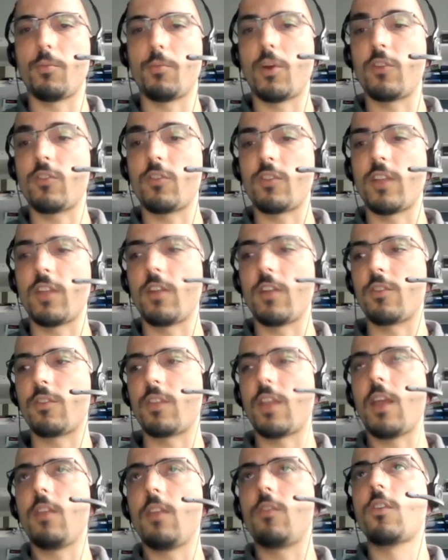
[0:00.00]
a much later
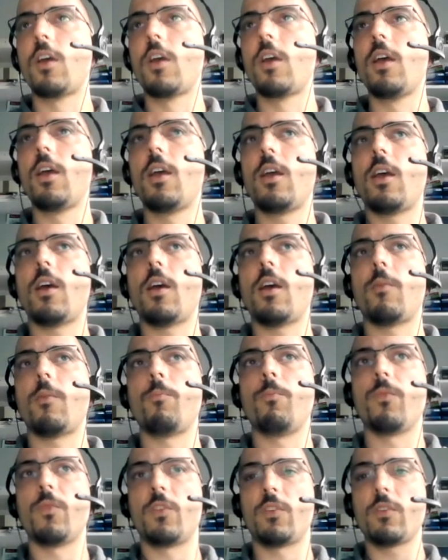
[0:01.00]
stage,
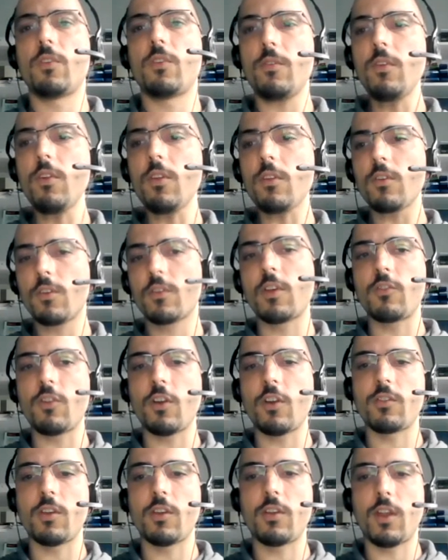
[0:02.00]
such
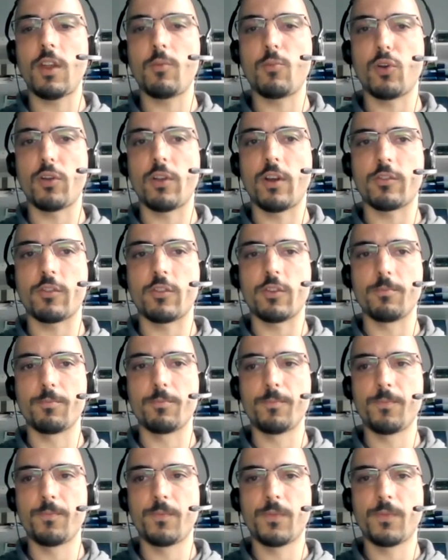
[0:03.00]
as in production.